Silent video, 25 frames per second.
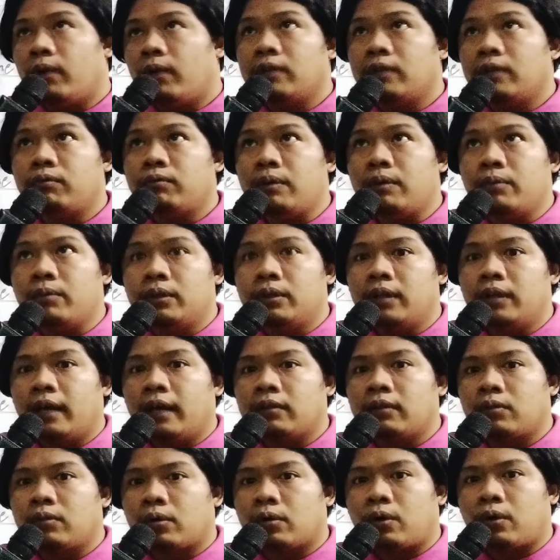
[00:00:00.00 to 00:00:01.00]
what we would
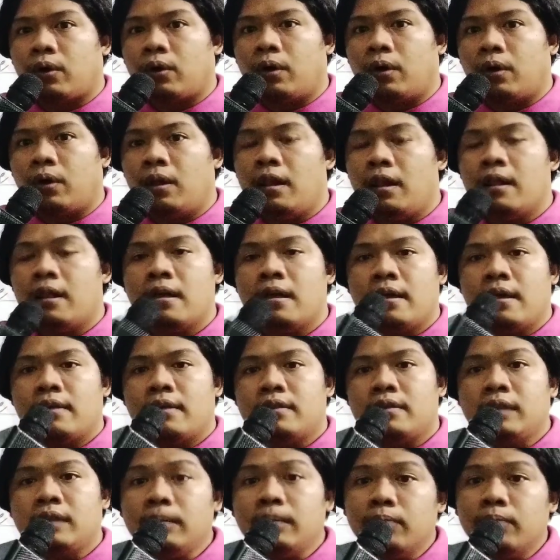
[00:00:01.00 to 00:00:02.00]
like to call
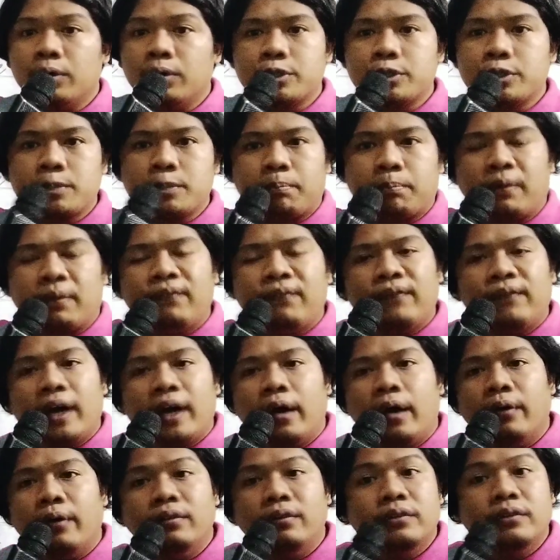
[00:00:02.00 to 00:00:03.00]
the most
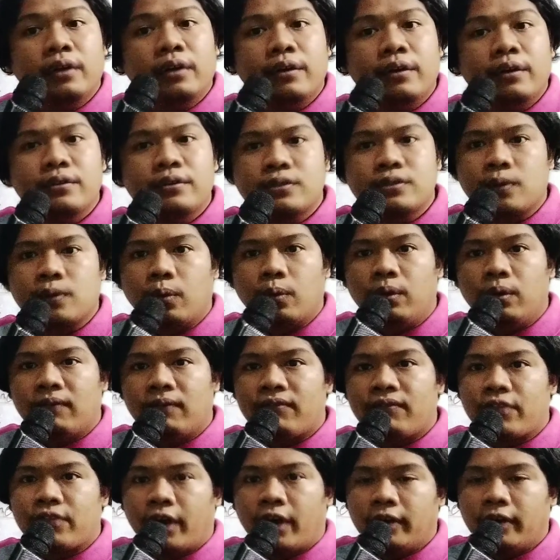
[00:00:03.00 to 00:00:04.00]
profound
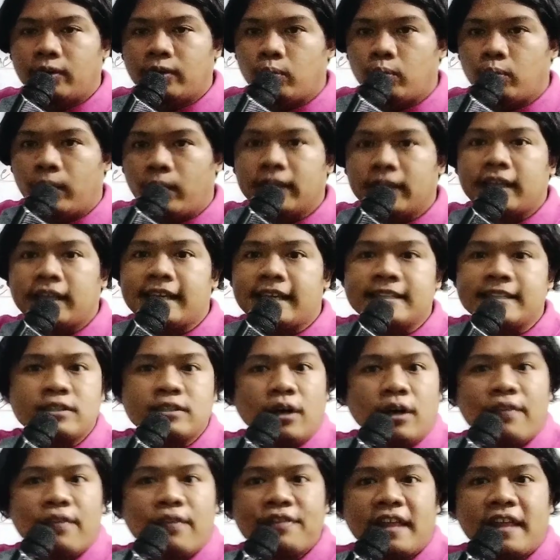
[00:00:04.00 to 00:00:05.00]
school of thought. What
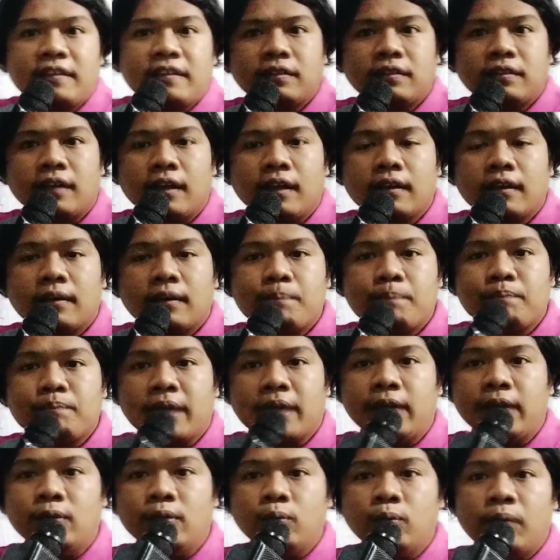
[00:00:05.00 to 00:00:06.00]
is authentic
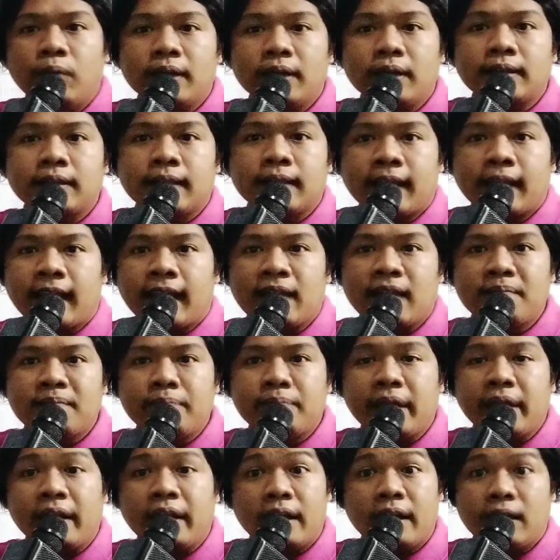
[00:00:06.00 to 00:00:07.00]
and what
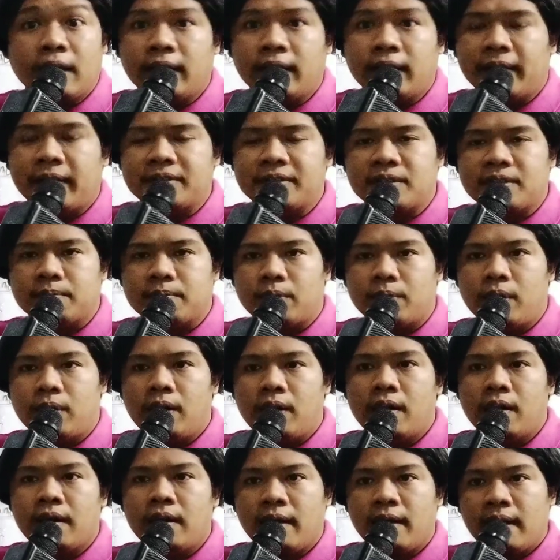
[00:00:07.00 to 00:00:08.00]
can be
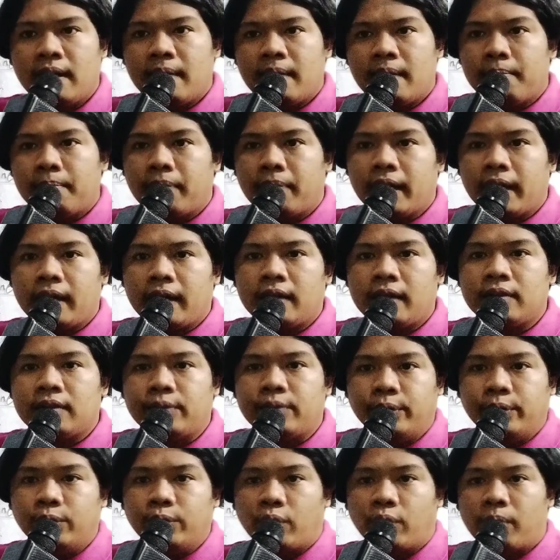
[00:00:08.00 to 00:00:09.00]
realizable
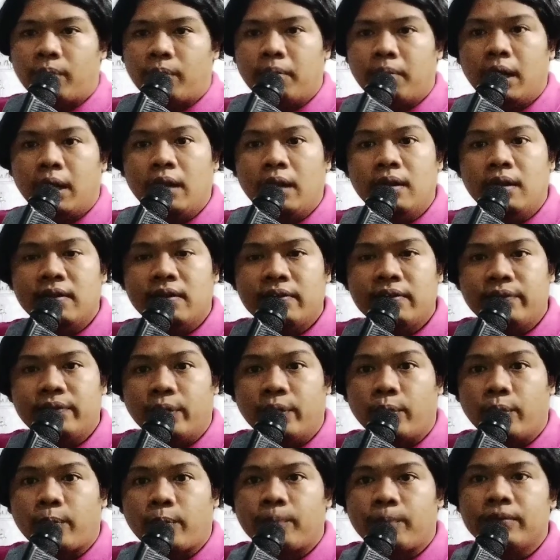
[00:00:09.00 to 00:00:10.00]
by the normal
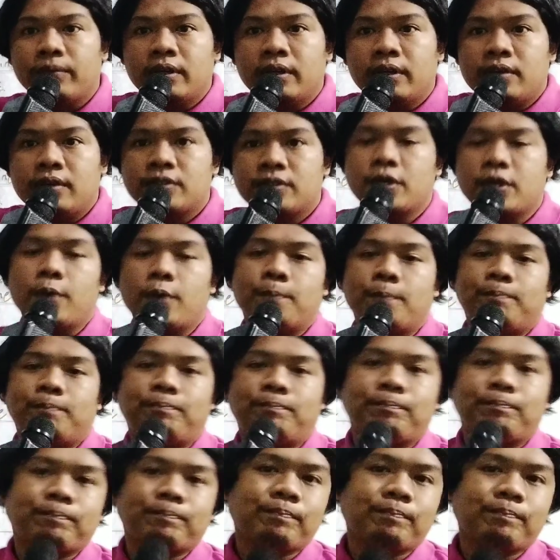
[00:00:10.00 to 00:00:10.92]
though. So,